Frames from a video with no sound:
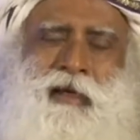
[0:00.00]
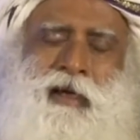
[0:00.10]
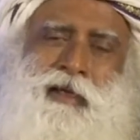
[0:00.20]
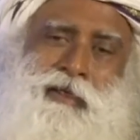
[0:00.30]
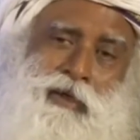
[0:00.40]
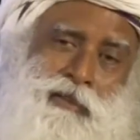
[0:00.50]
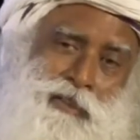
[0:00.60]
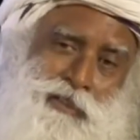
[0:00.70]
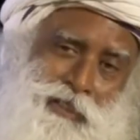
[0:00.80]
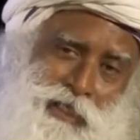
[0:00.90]
And
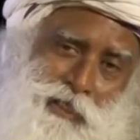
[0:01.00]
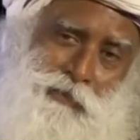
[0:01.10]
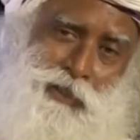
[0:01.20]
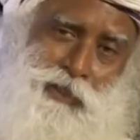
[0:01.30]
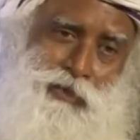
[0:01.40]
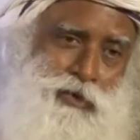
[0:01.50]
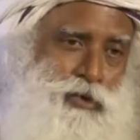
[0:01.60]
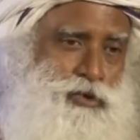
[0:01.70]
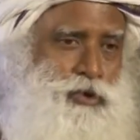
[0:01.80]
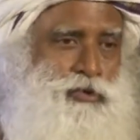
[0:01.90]
doctors telling me, no,
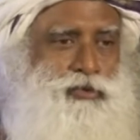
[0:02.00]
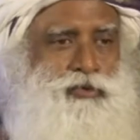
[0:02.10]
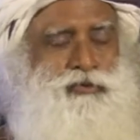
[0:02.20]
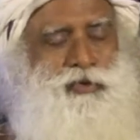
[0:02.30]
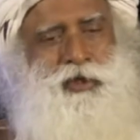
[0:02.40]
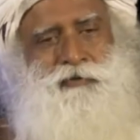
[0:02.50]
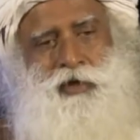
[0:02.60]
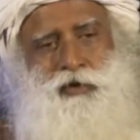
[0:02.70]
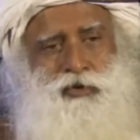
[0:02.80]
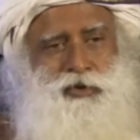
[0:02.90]
Sadhguru, the
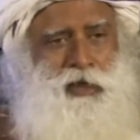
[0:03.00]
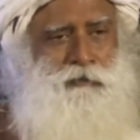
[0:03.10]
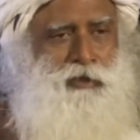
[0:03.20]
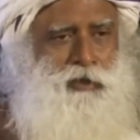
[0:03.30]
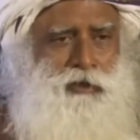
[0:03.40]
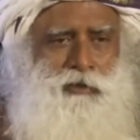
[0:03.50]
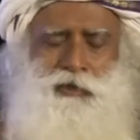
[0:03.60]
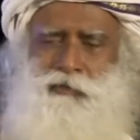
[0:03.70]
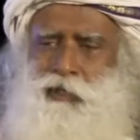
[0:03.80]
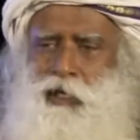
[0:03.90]
way you're traveling,
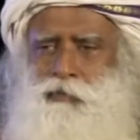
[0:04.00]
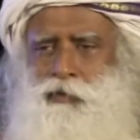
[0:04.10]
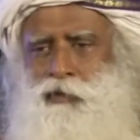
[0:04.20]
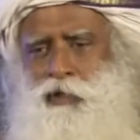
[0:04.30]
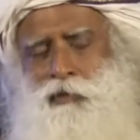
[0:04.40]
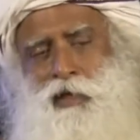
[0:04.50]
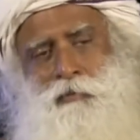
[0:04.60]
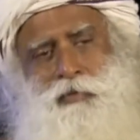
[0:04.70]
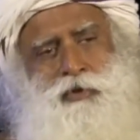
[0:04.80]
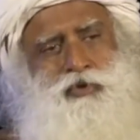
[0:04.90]
this will happen, that will
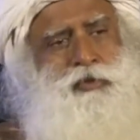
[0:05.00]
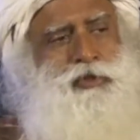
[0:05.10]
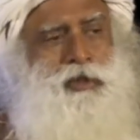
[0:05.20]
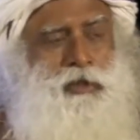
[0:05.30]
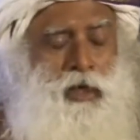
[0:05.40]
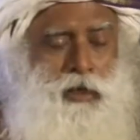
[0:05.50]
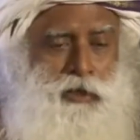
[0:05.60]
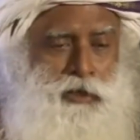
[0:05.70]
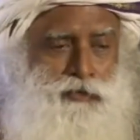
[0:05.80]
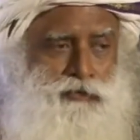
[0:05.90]
happen, you must eat at
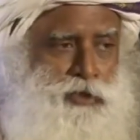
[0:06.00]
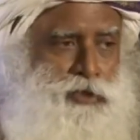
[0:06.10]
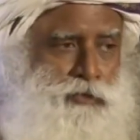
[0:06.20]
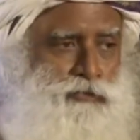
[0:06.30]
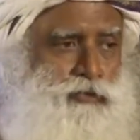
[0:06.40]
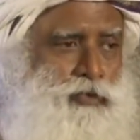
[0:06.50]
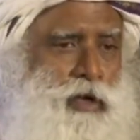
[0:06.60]
least once in 4